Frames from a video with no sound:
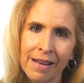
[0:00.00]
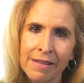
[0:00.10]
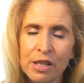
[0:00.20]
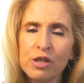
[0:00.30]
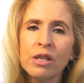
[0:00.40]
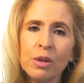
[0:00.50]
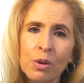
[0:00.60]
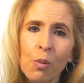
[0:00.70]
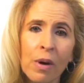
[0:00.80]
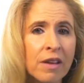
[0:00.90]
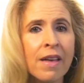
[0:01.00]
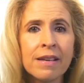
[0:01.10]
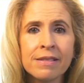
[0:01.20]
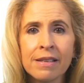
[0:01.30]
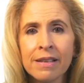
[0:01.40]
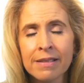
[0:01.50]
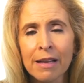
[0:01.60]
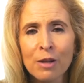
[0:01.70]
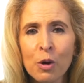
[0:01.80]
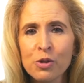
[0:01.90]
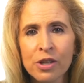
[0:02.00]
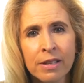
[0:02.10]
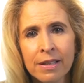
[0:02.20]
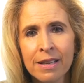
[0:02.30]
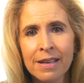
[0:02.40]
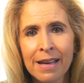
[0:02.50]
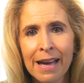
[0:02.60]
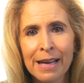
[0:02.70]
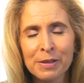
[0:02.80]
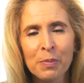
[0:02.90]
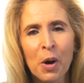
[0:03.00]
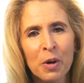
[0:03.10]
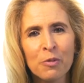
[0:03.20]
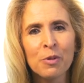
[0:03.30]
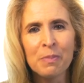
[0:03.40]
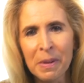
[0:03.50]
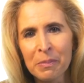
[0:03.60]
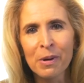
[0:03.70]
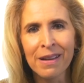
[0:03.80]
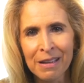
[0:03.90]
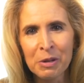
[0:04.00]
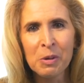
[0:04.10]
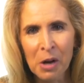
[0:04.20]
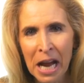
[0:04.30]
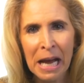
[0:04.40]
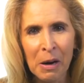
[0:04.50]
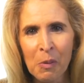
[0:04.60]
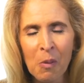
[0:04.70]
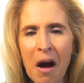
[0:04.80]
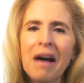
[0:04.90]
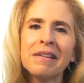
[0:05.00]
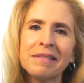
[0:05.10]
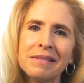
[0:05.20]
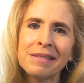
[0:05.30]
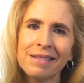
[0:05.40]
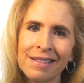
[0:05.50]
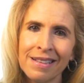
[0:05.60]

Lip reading: And that she could wear that scent, that lotion, as a part of remembering who her aunt was.